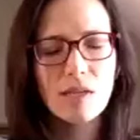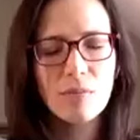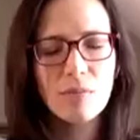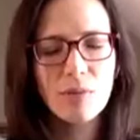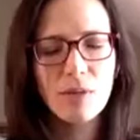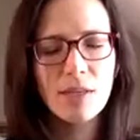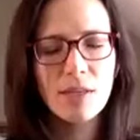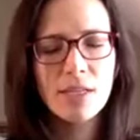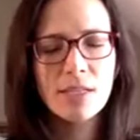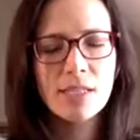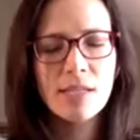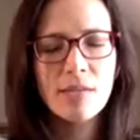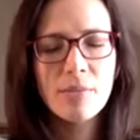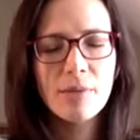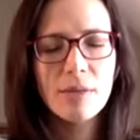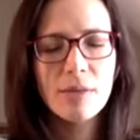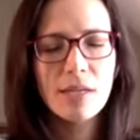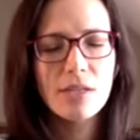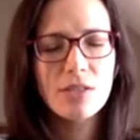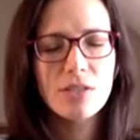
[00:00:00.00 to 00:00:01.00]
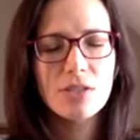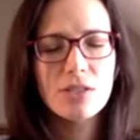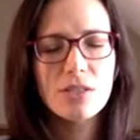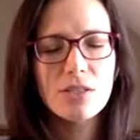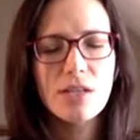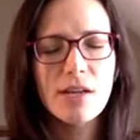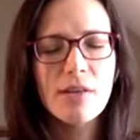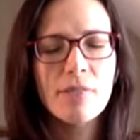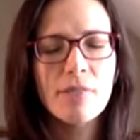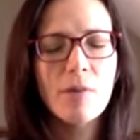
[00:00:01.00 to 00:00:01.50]
Keep breathing deeply and just
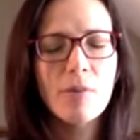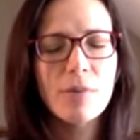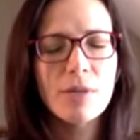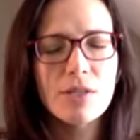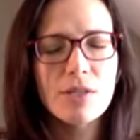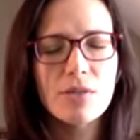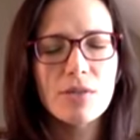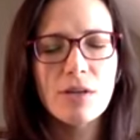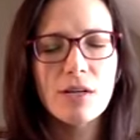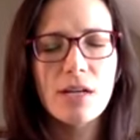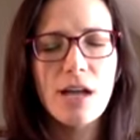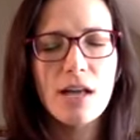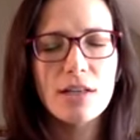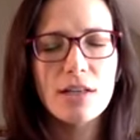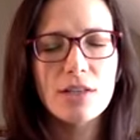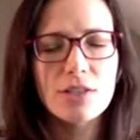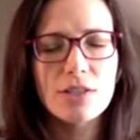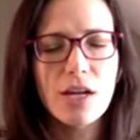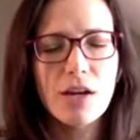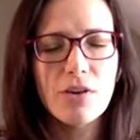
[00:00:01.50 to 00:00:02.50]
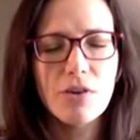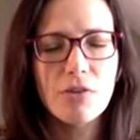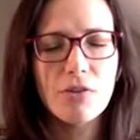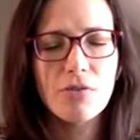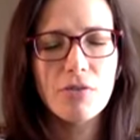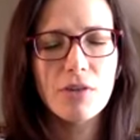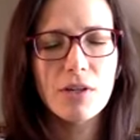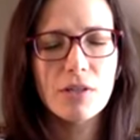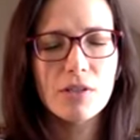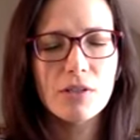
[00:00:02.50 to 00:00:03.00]
take a moment to acknowledge how
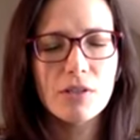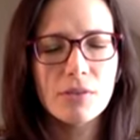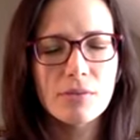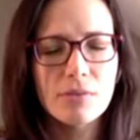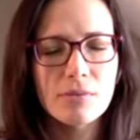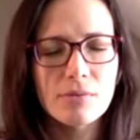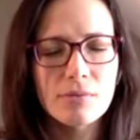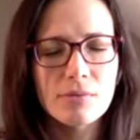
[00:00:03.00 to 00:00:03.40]
you feel.